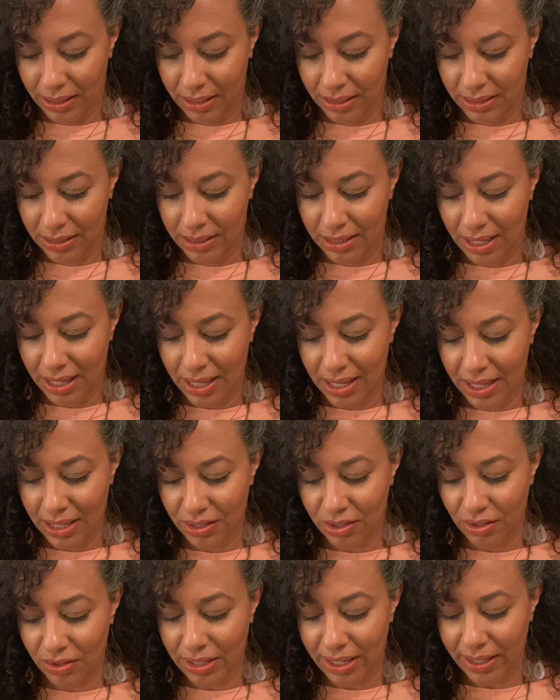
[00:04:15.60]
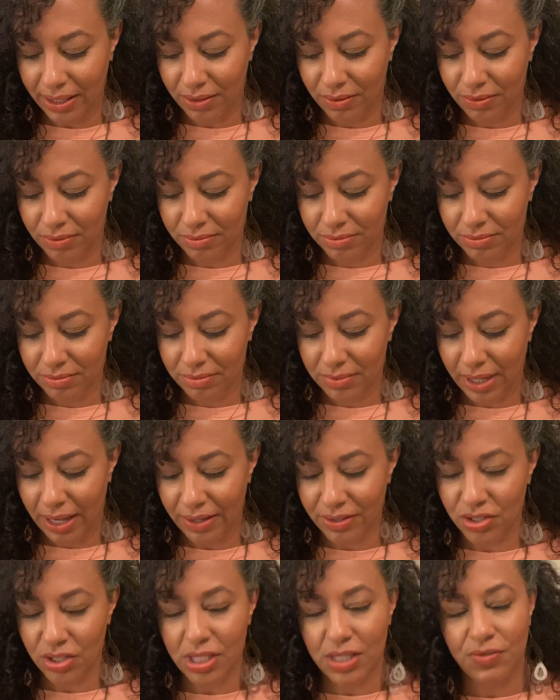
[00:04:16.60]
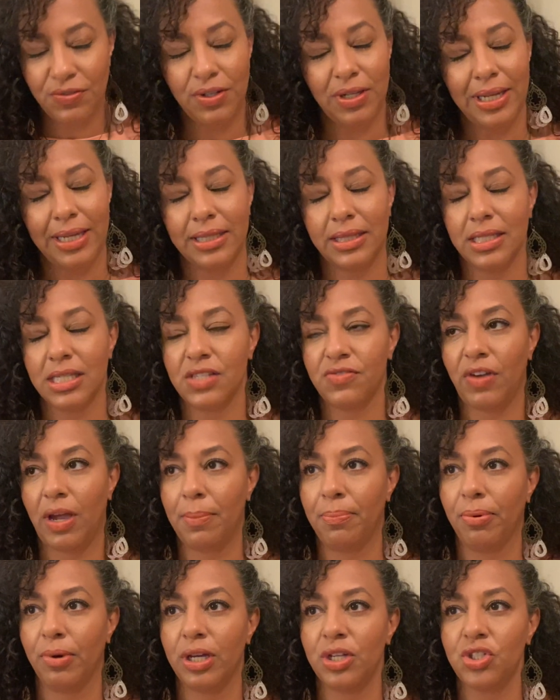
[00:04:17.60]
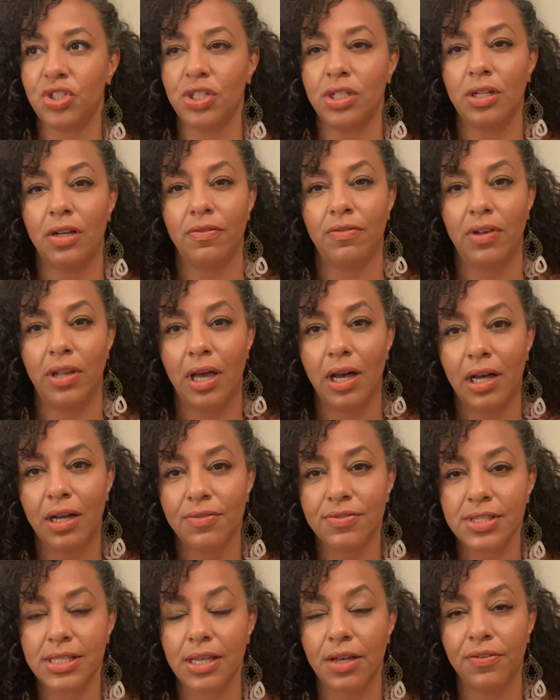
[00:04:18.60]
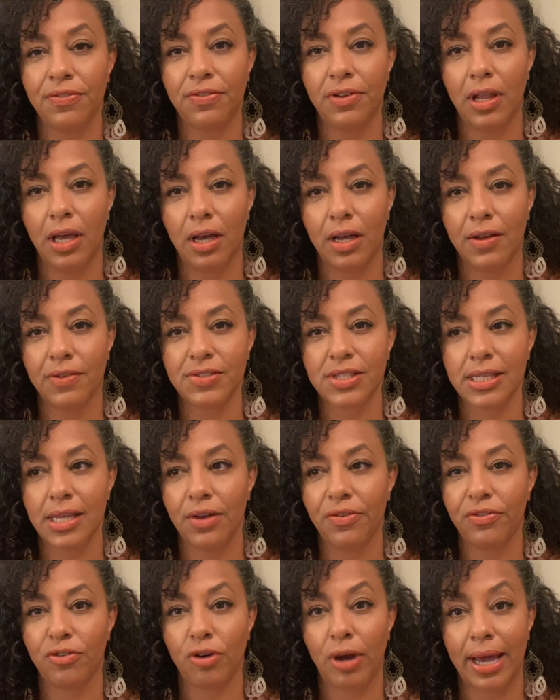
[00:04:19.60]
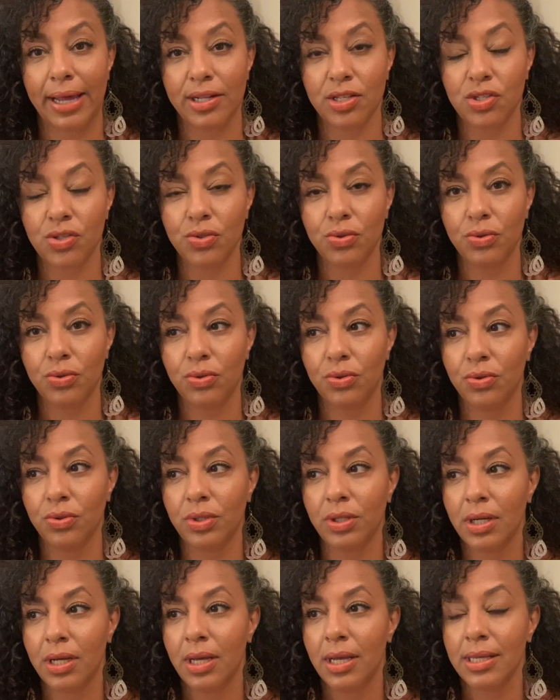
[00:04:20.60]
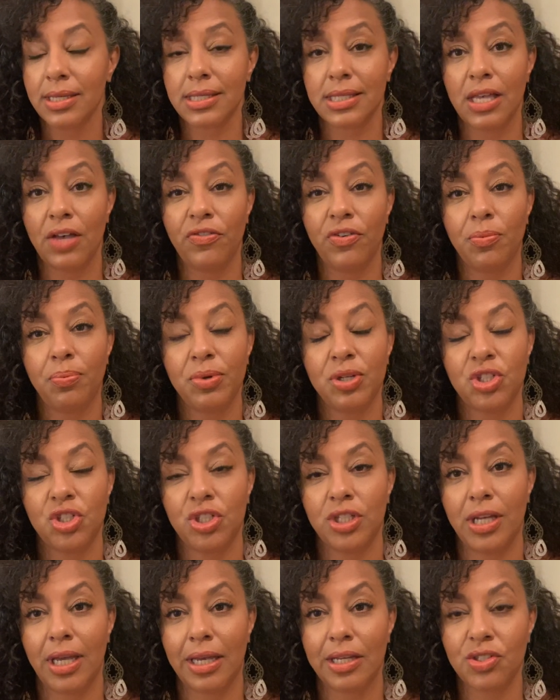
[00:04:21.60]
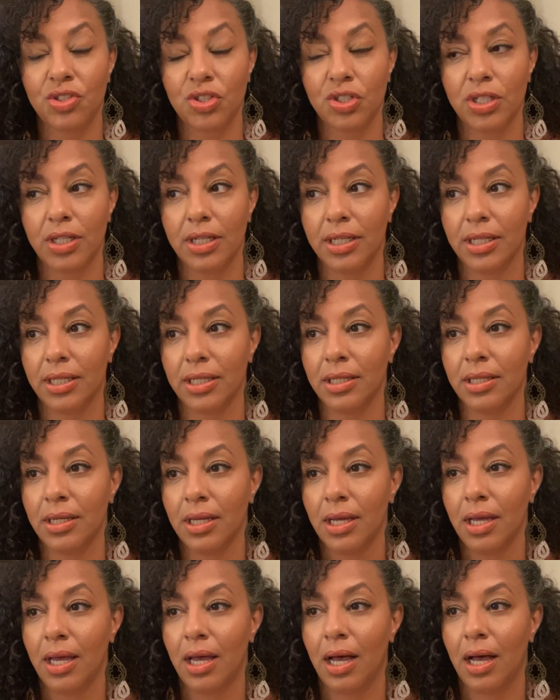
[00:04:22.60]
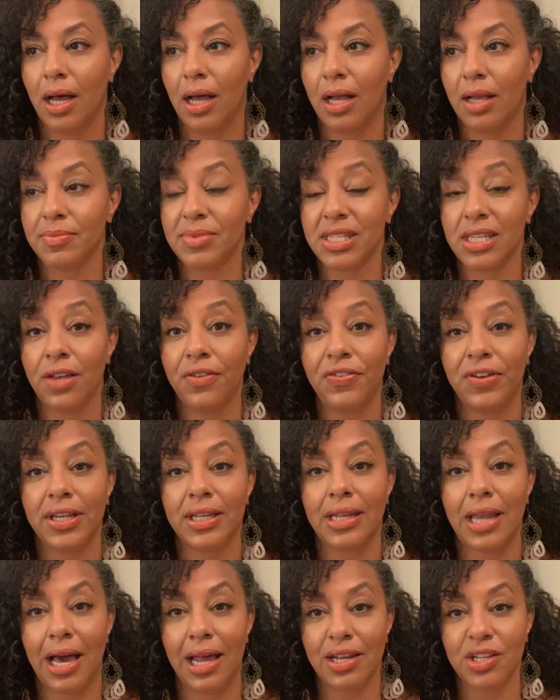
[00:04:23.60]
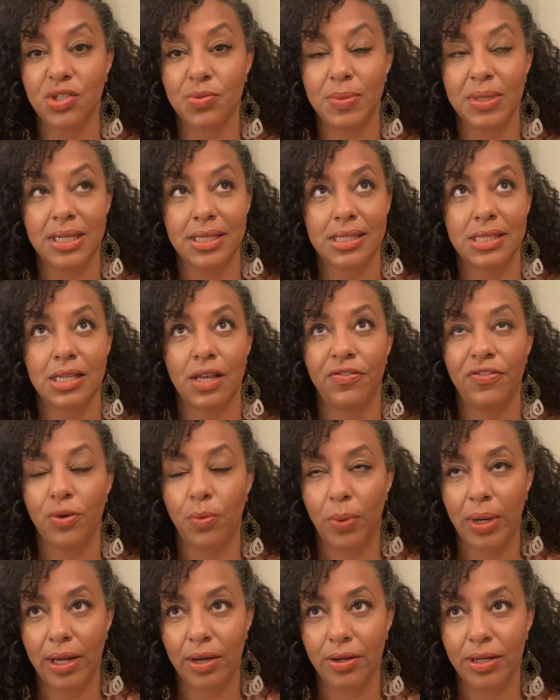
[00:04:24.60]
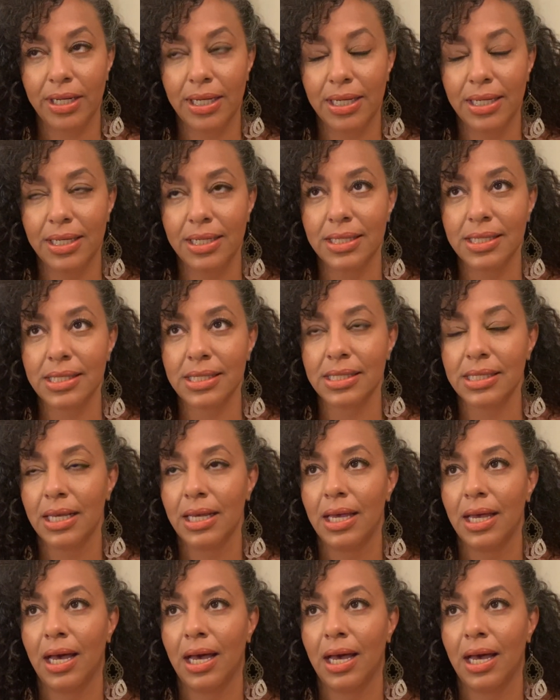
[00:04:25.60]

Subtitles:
Yeah, you're like, I just feel like this vibration of love, self-love, self-gratitude, self-appreciation, self-acknowledgement, self-awareness.